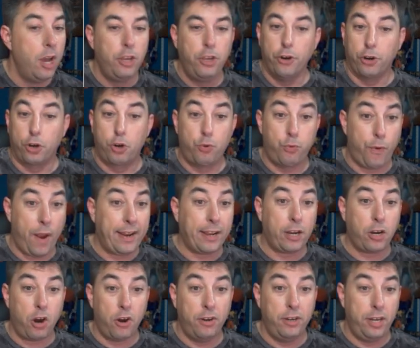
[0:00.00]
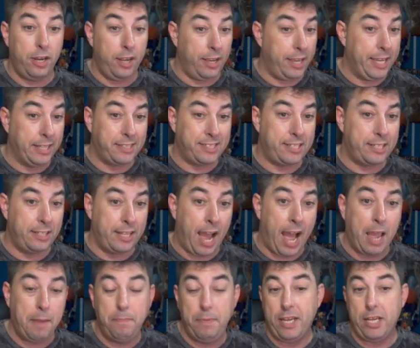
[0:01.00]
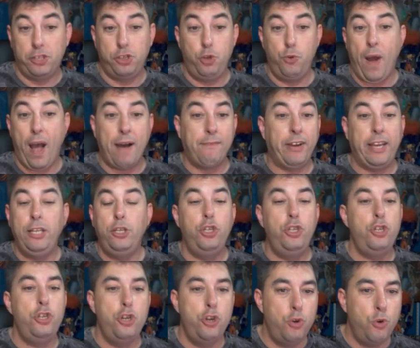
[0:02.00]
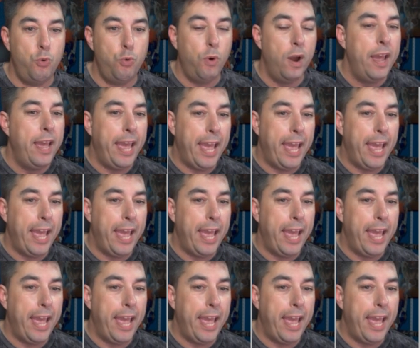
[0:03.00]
your credit card gets denied because you have a new